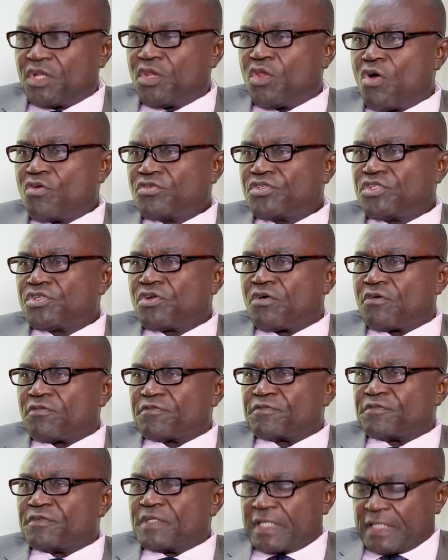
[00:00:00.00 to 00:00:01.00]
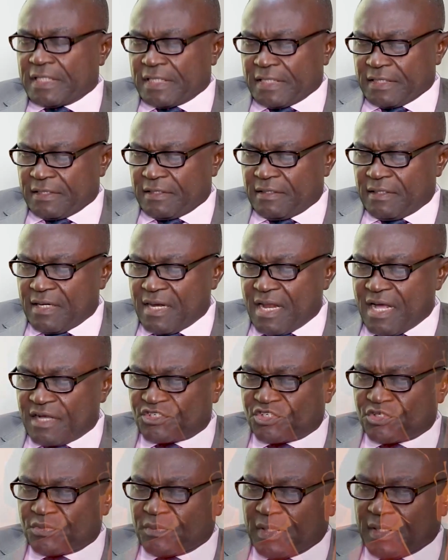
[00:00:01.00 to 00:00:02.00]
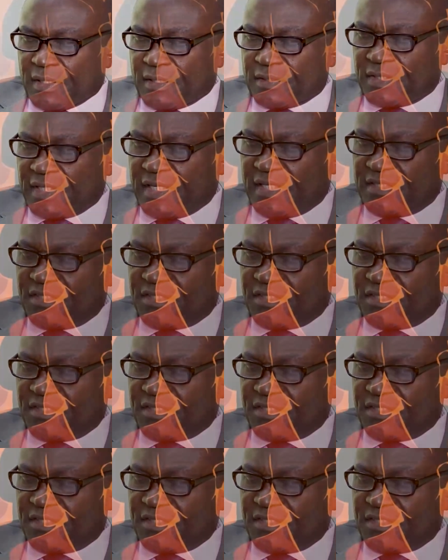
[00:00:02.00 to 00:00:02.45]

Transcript: the launch of Lashma, the